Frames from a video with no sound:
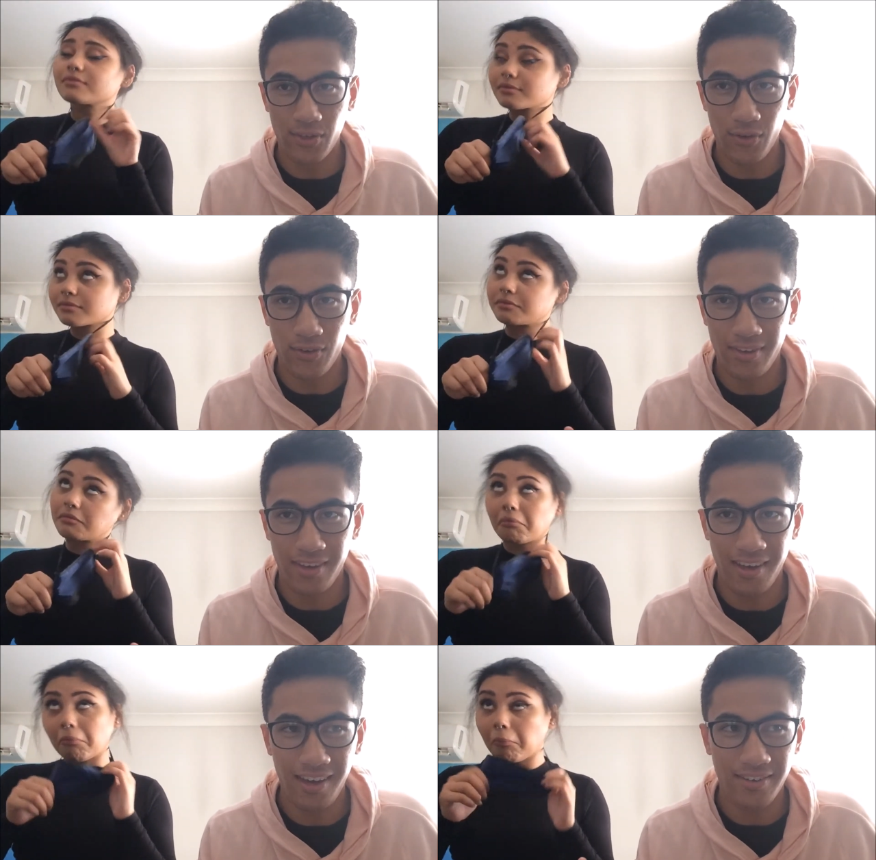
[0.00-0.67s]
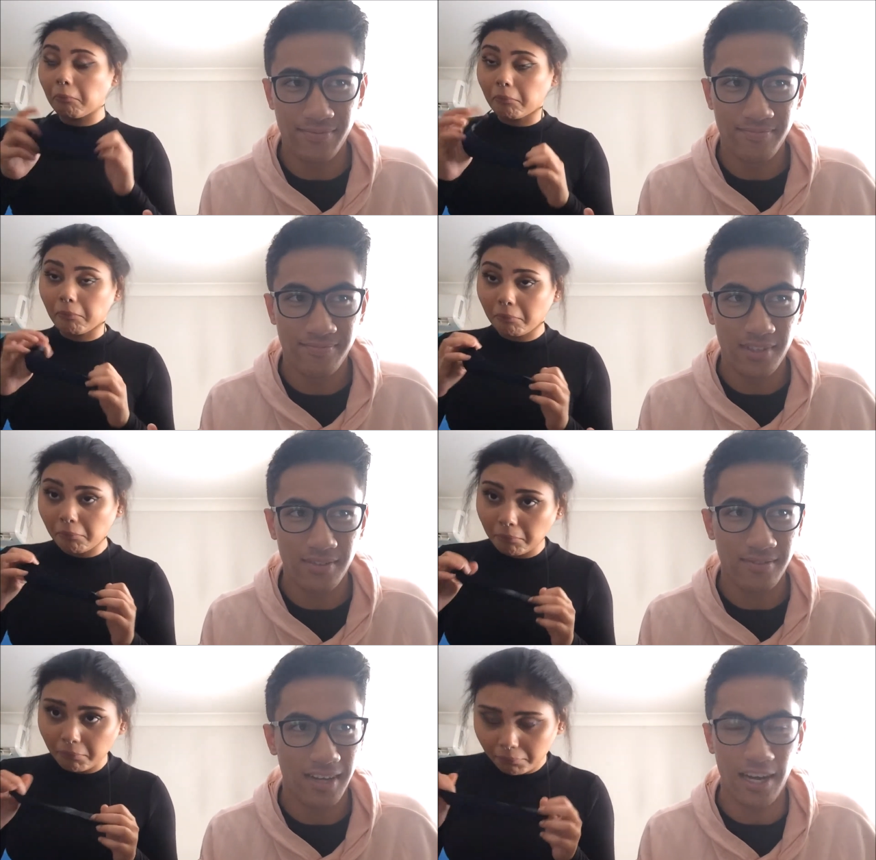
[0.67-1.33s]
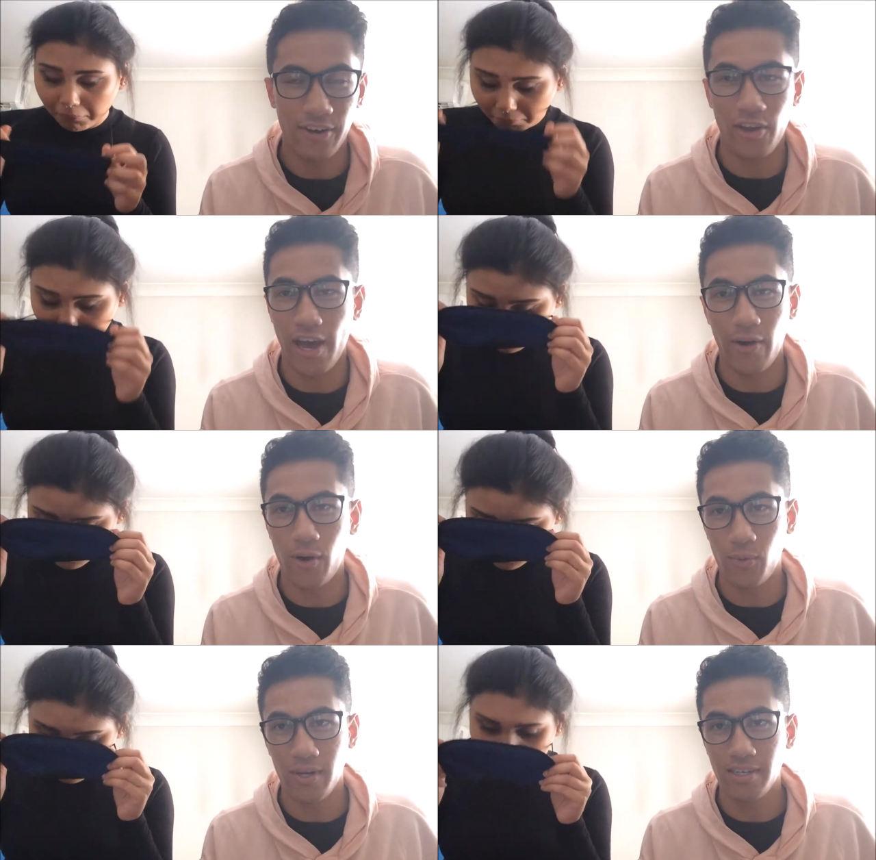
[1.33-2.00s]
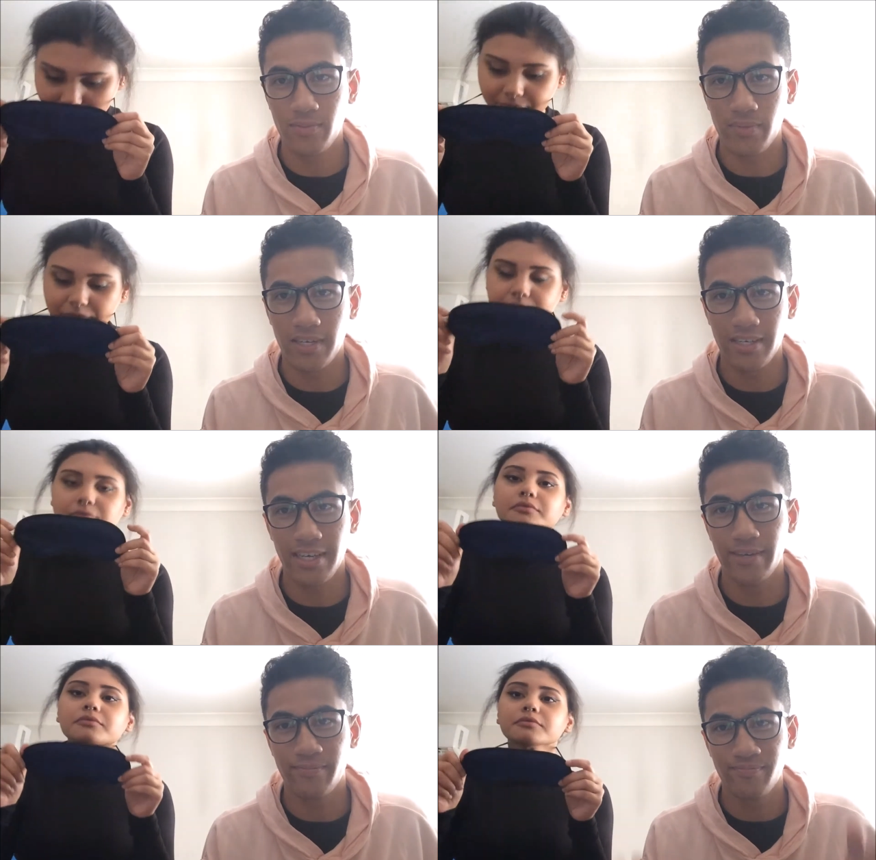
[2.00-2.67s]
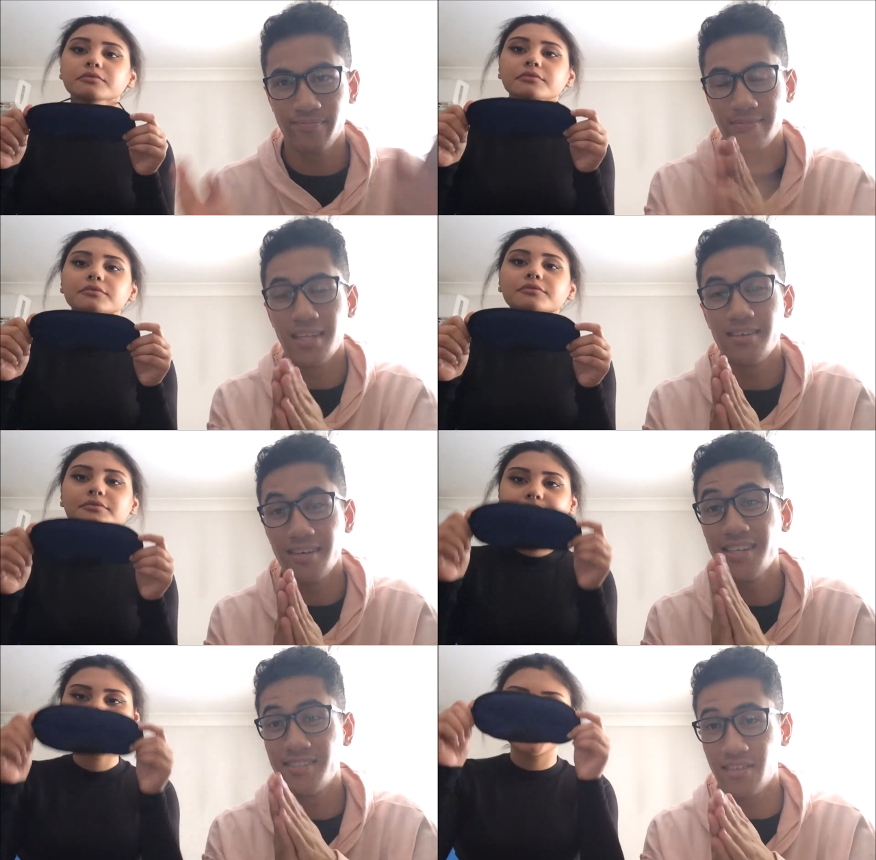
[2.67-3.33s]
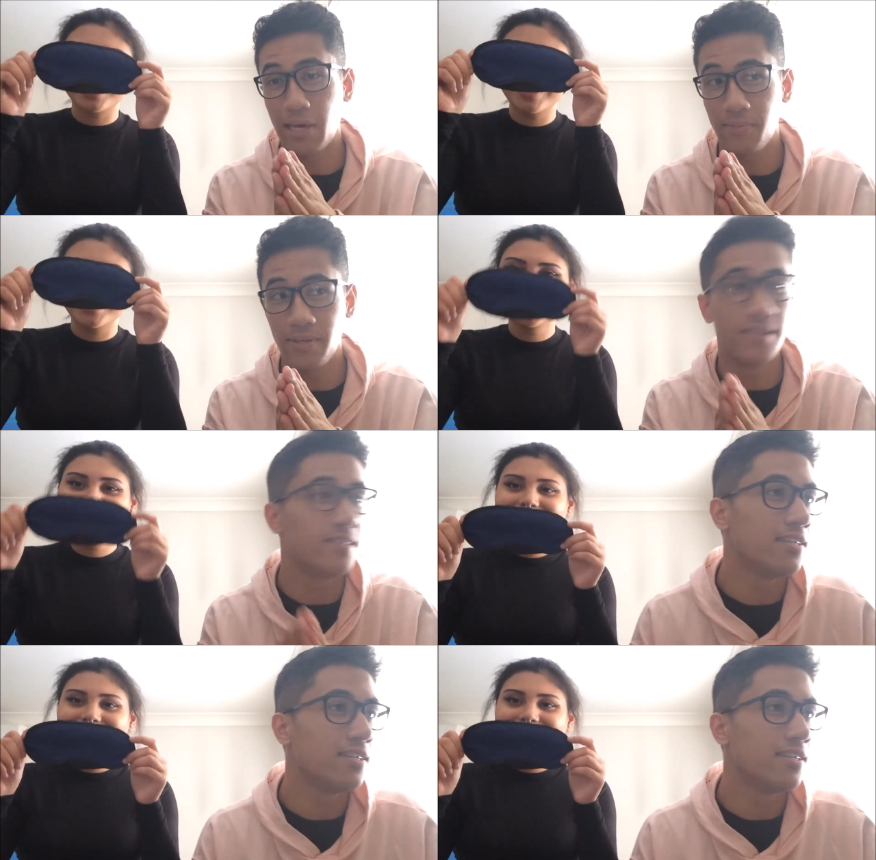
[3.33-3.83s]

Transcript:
Speaker 1: so yeah, I don't know how I won it, but yeah, it's Simon.